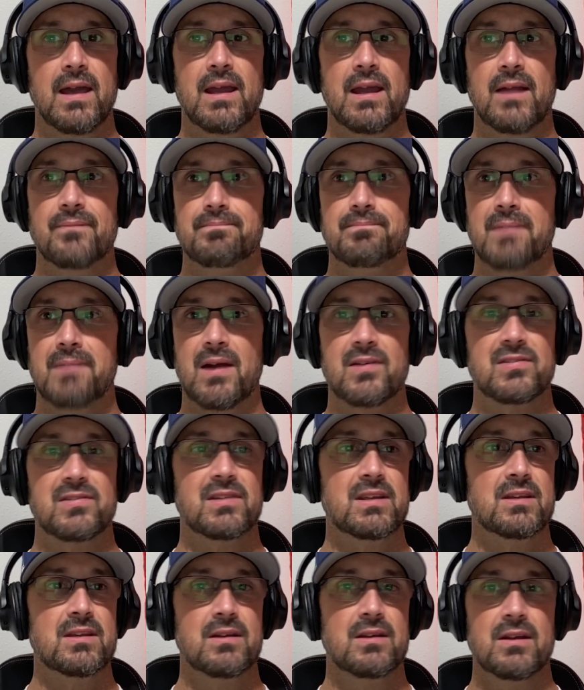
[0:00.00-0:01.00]
And
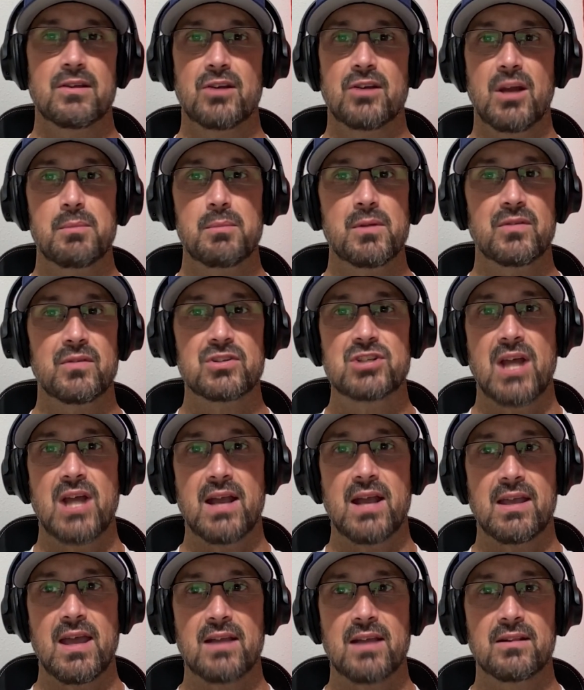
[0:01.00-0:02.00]
honestly, you're not moving
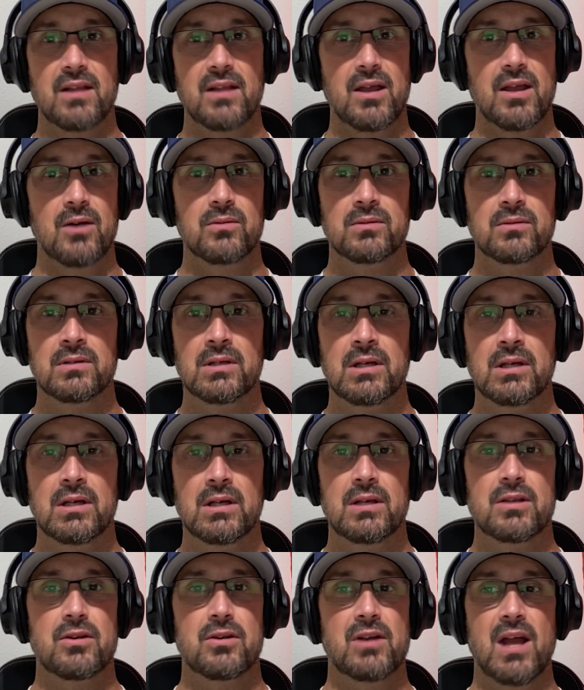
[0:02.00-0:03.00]
Jack Caglione.
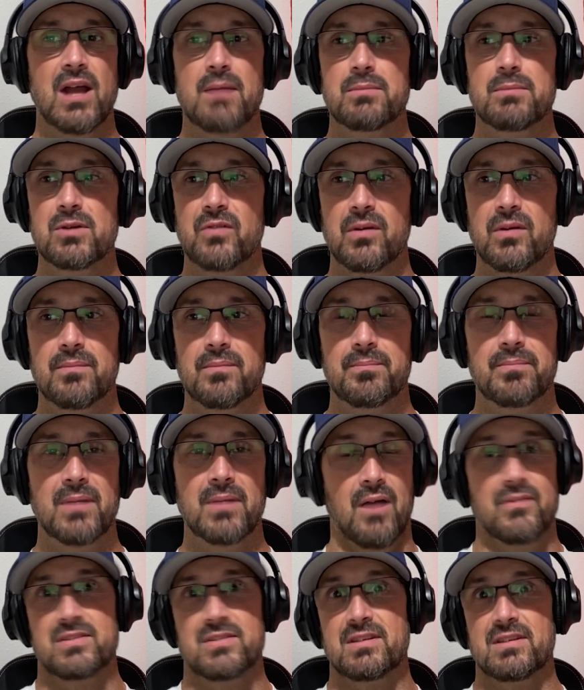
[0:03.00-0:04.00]
You're not moving
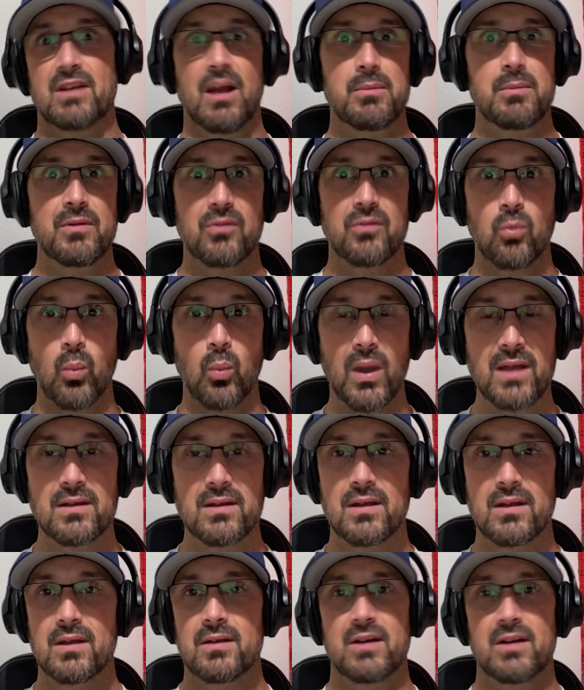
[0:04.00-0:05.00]

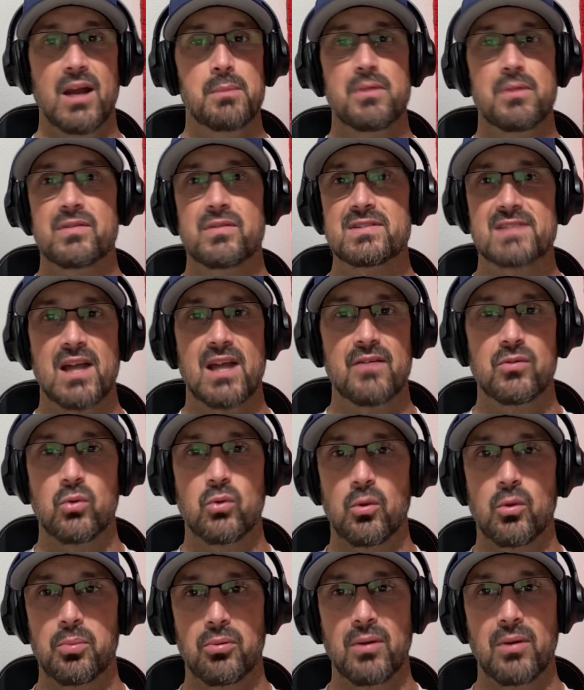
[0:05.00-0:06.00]
Witt. You're not moving
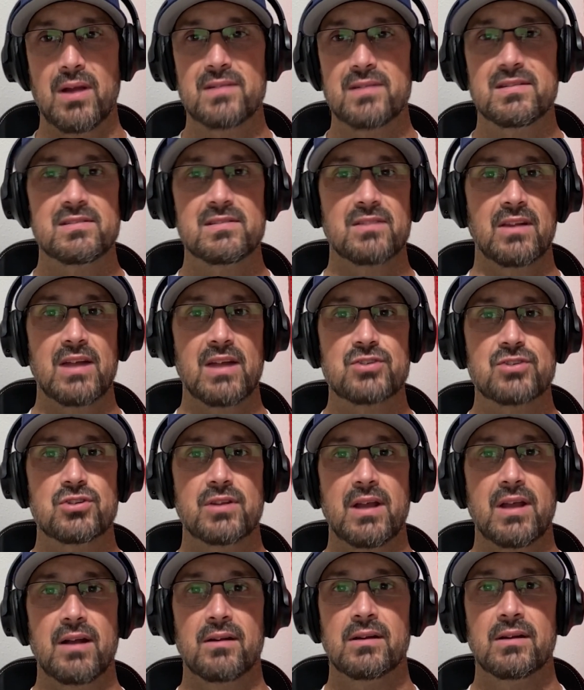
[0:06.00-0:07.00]
Salvador Perez. He's a
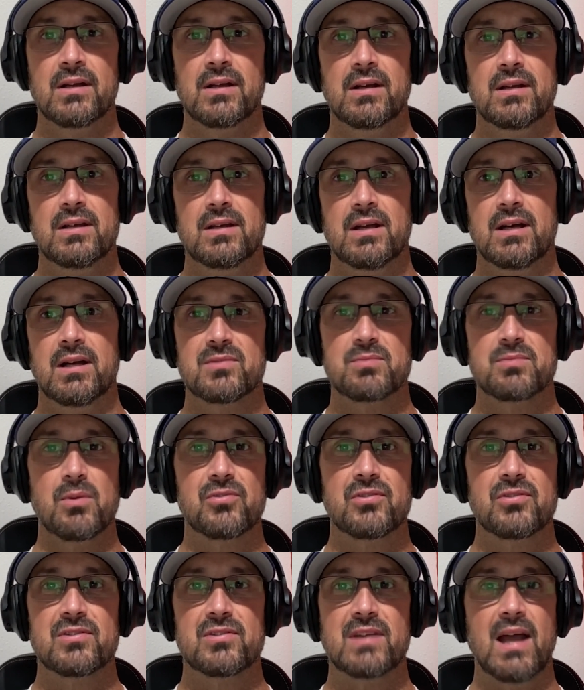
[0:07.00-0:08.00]
legend there. So
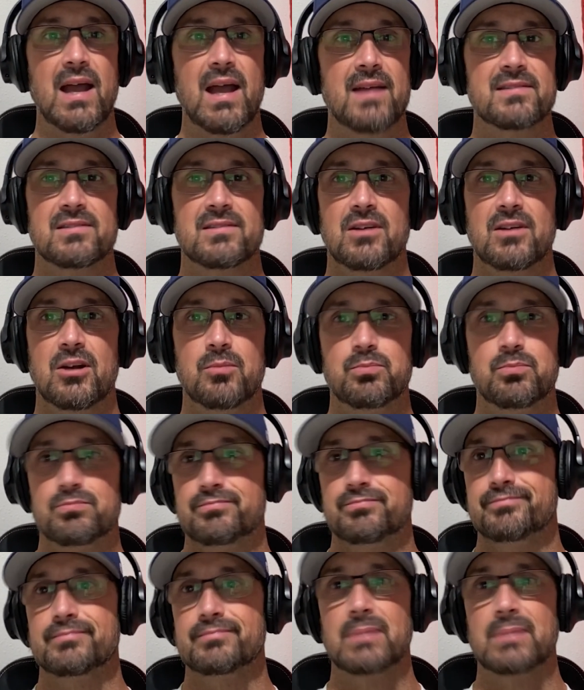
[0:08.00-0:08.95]
most of those guys are